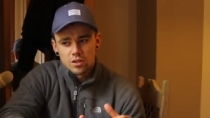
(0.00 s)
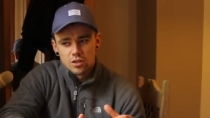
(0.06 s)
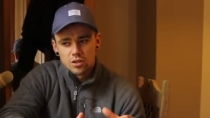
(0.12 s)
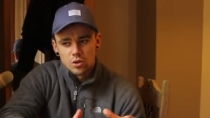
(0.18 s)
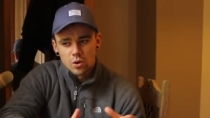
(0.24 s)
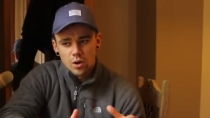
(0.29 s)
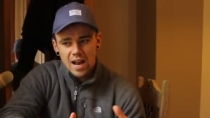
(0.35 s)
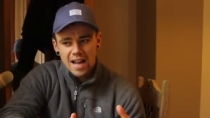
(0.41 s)

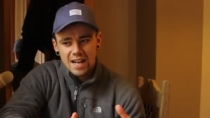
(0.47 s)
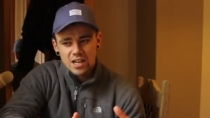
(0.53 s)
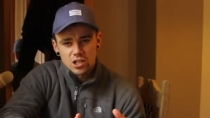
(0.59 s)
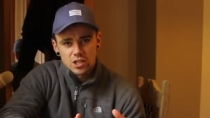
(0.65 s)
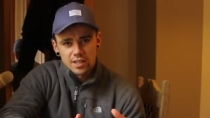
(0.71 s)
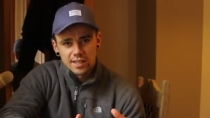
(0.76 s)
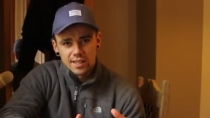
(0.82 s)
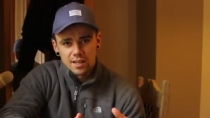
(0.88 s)
you're
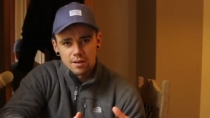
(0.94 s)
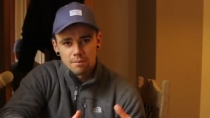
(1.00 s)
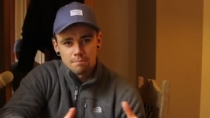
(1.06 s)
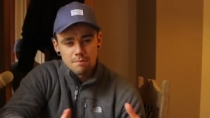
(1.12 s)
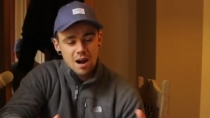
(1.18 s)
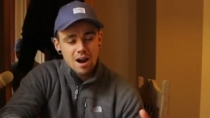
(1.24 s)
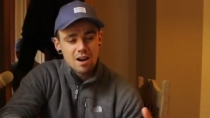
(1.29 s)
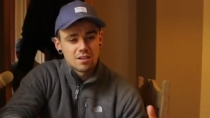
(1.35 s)
actually
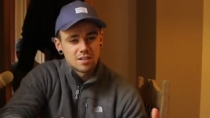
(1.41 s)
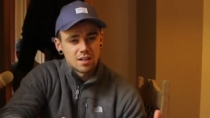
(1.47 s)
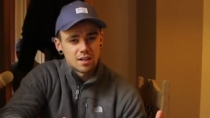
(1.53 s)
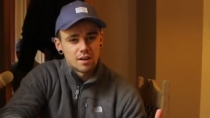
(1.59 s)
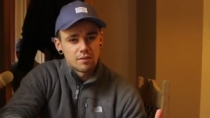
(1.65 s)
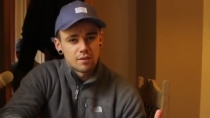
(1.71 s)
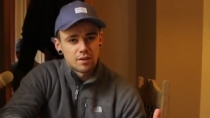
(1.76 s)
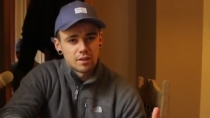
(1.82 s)
marked
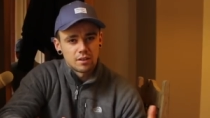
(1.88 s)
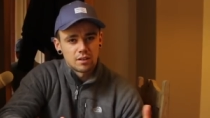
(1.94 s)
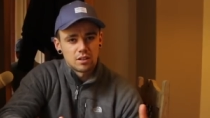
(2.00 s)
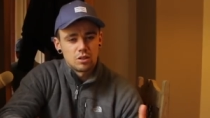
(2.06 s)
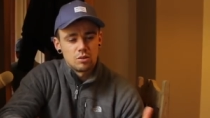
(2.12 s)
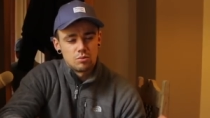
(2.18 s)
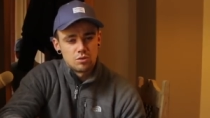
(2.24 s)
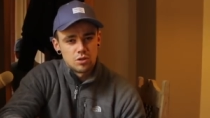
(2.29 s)
on everything
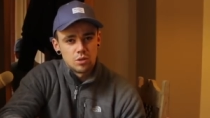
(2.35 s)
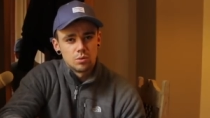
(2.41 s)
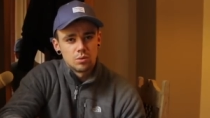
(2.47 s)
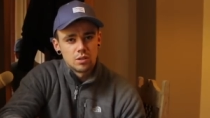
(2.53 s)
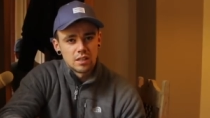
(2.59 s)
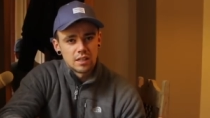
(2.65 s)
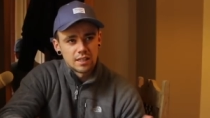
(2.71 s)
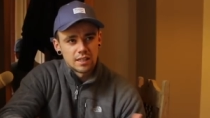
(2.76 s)
that you
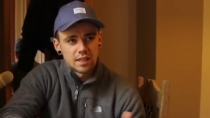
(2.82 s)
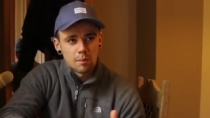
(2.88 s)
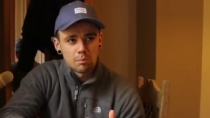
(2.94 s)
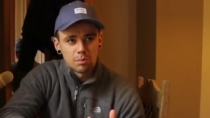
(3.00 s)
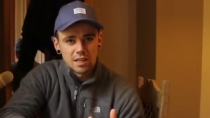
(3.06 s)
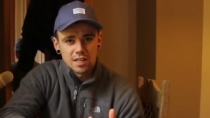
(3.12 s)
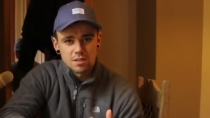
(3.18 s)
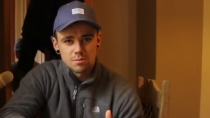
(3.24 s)
do in
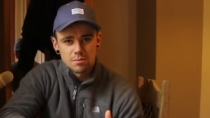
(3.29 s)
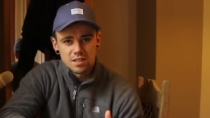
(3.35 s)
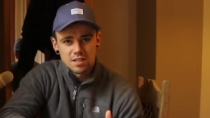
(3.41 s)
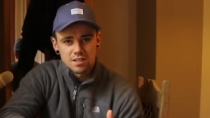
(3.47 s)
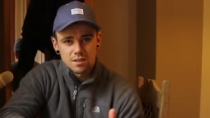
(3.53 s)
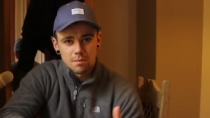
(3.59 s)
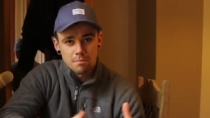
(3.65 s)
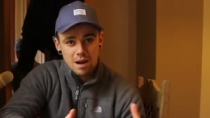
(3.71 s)
that placement
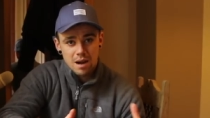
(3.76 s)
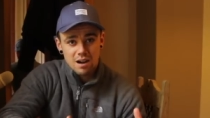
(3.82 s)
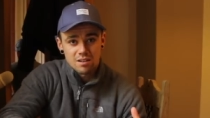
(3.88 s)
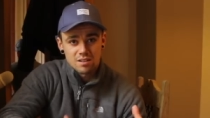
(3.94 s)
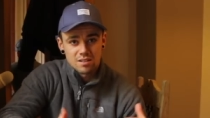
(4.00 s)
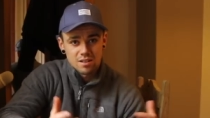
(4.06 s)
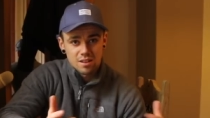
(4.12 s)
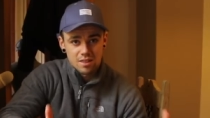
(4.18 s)
is a
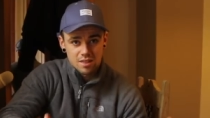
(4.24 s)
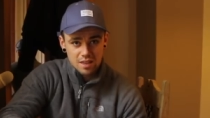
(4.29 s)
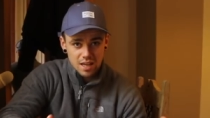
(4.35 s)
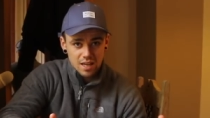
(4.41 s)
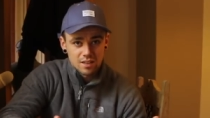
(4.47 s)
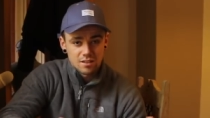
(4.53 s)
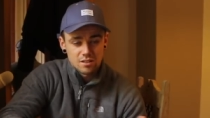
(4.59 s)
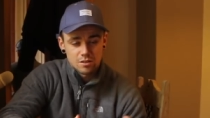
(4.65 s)
marked
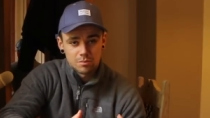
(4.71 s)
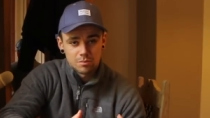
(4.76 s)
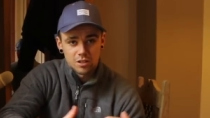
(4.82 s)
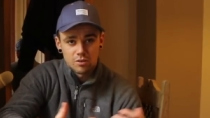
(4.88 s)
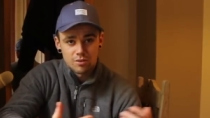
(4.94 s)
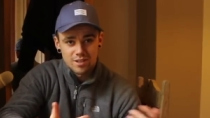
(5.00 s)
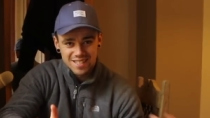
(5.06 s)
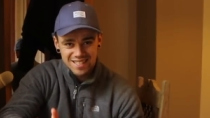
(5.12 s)
thing. It's
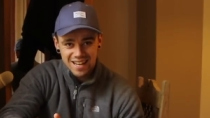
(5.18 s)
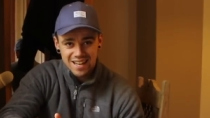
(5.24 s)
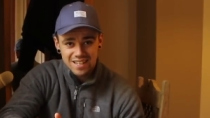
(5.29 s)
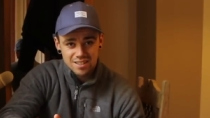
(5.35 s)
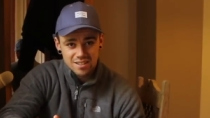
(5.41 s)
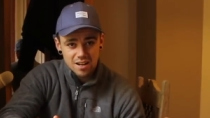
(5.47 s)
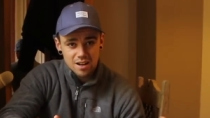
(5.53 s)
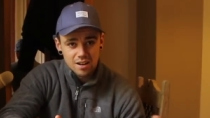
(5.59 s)
something you're
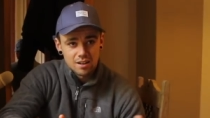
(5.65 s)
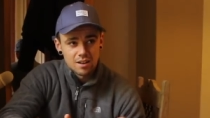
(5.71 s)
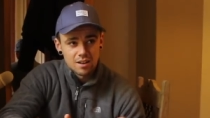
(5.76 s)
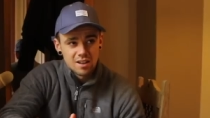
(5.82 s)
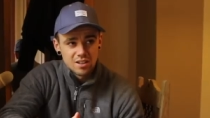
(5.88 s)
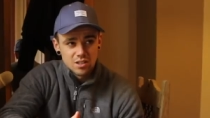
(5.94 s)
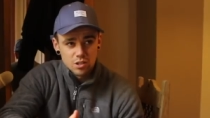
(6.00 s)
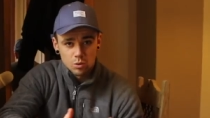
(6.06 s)
assessed on.
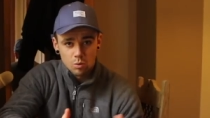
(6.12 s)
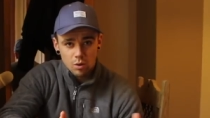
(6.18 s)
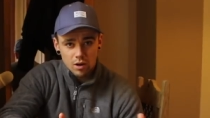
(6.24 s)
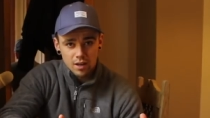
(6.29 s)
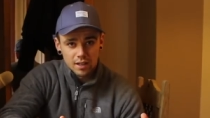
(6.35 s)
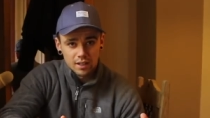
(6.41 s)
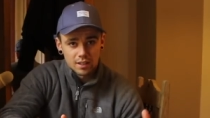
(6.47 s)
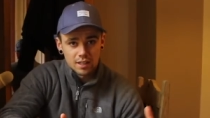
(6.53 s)
So
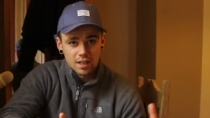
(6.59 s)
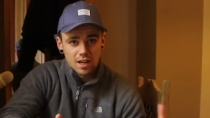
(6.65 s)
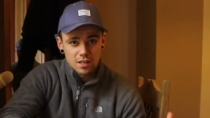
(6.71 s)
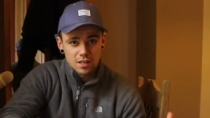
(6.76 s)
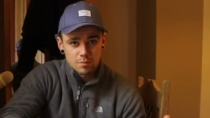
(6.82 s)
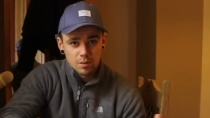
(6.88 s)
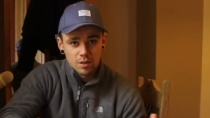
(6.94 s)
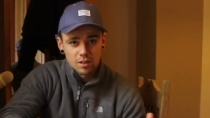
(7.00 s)
working in the
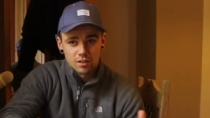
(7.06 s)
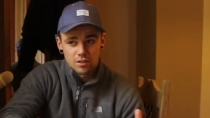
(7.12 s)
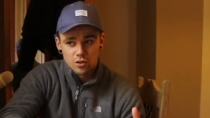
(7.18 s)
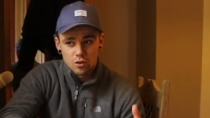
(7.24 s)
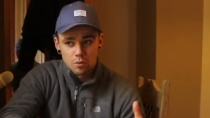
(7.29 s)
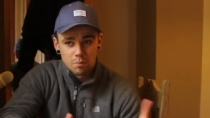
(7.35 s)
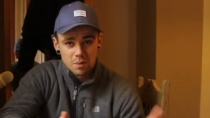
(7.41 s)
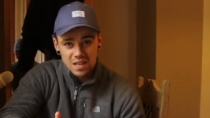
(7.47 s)
hospital,
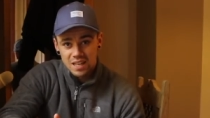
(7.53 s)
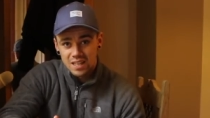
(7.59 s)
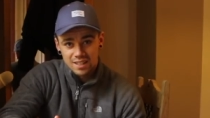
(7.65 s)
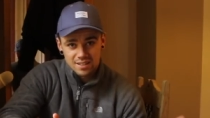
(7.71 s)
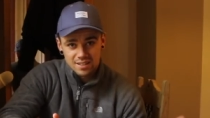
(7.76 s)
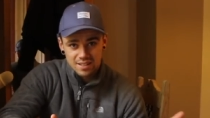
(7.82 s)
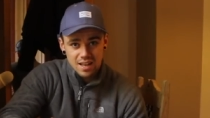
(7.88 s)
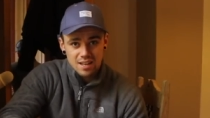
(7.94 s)
you're
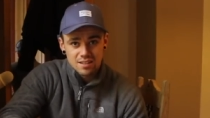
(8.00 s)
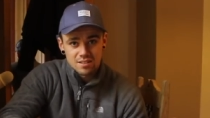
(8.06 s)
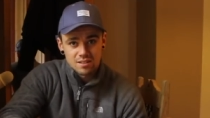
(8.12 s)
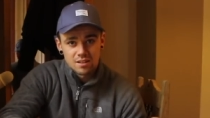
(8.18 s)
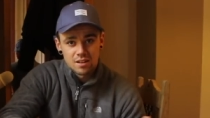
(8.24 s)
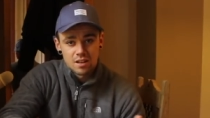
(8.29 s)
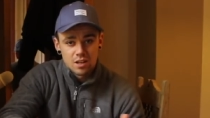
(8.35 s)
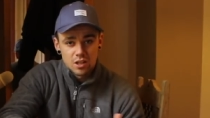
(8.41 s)
being
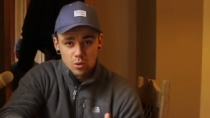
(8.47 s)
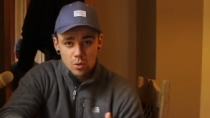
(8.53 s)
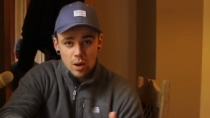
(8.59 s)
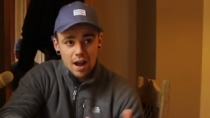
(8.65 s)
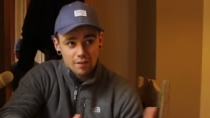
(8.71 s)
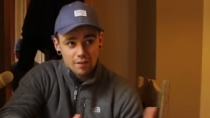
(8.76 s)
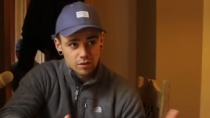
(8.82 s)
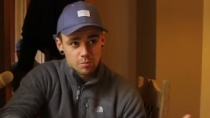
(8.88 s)
assessed. You
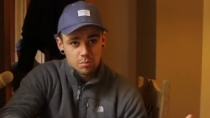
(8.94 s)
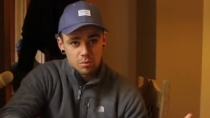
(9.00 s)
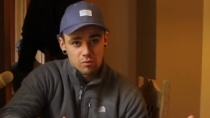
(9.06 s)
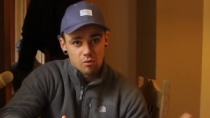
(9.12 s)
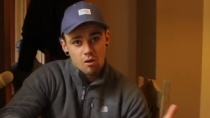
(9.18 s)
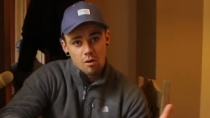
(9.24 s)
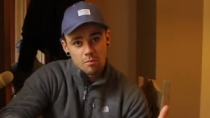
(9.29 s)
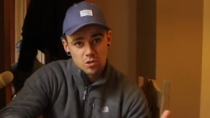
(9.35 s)
have to
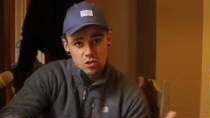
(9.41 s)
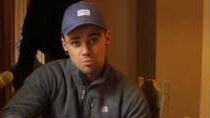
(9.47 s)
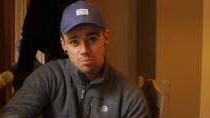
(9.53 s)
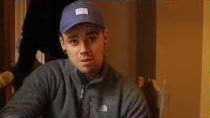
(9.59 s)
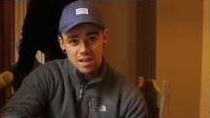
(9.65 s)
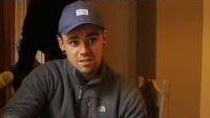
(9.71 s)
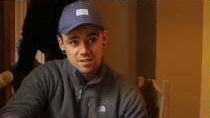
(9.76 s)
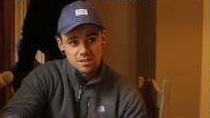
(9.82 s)
perform at
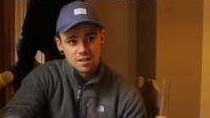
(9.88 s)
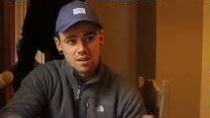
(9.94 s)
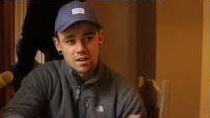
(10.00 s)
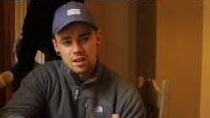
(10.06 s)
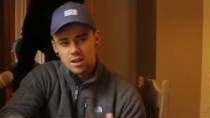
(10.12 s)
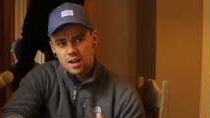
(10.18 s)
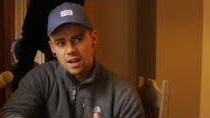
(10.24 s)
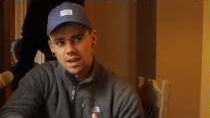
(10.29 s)
your best.
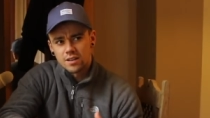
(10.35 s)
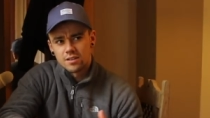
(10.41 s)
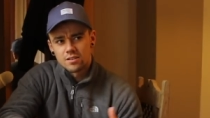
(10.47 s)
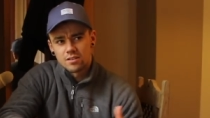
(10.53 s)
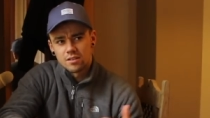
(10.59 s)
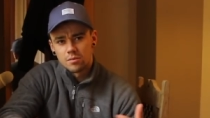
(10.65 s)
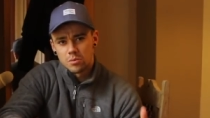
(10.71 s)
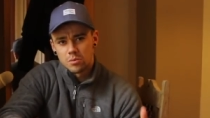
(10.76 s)

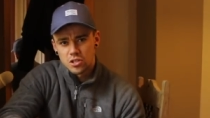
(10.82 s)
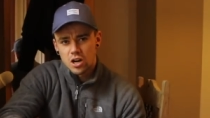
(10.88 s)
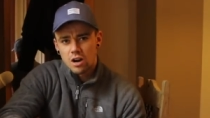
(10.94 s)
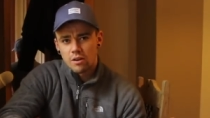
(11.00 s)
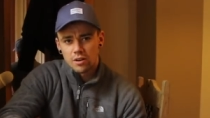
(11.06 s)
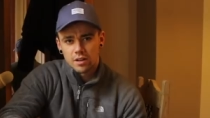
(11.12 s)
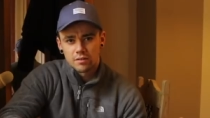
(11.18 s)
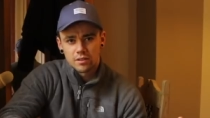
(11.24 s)
And the
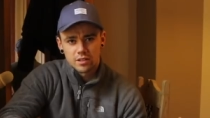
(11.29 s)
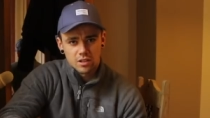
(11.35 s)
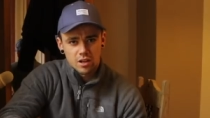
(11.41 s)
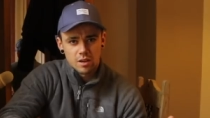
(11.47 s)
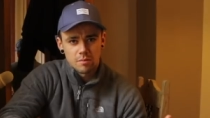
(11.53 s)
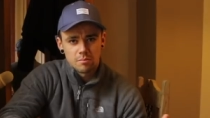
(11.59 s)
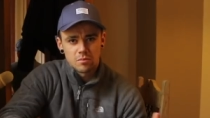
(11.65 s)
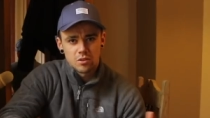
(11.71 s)
majority of the
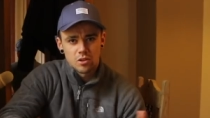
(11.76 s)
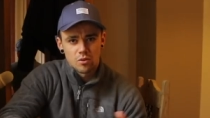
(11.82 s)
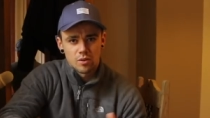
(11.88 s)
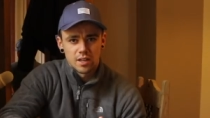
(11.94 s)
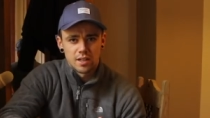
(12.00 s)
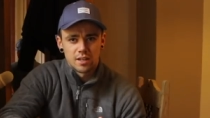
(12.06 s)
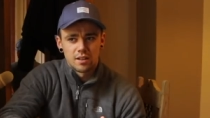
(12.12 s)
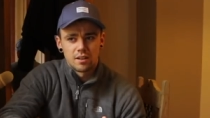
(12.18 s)
time,
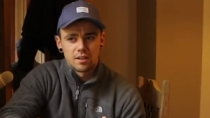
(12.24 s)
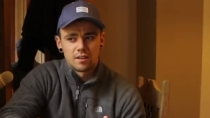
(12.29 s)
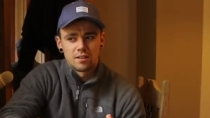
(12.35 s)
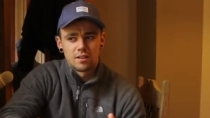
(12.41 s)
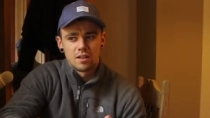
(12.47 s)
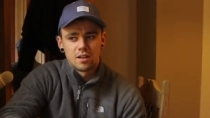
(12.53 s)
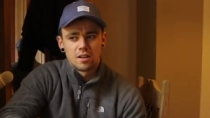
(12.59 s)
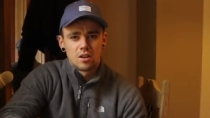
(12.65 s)
you're in
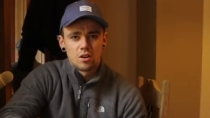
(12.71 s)
an